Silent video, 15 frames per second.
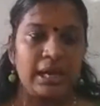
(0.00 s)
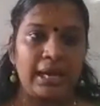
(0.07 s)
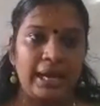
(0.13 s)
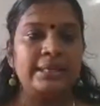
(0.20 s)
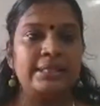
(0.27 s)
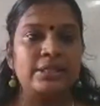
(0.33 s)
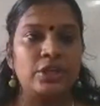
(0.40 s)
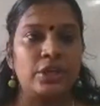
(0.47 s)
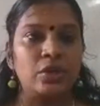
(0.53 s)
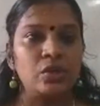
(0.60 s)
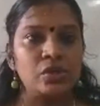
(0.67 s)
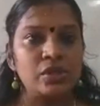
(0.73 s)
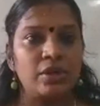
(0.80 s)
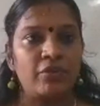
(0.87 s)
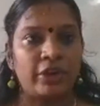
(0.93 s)
and
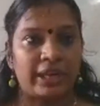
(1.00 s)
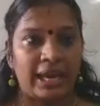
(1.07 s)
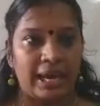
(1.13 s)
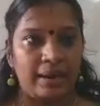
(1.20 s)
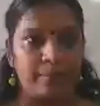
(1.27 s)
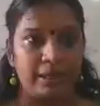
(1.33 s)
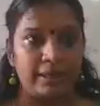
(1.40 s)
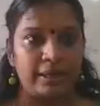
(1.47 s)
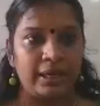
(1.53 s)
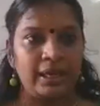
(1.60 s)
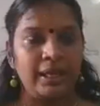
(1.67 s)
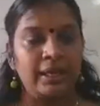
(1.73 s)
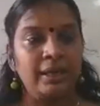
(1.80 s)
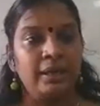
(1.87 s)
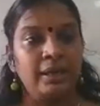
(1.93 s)
introduce
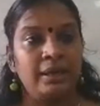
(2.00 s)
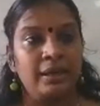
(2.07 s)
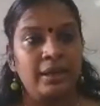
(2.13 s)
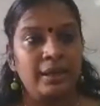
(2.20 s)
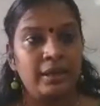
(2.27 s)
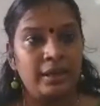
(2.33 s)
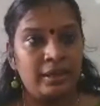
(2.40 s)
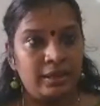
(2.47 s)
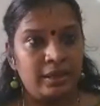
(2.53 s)
vocabulary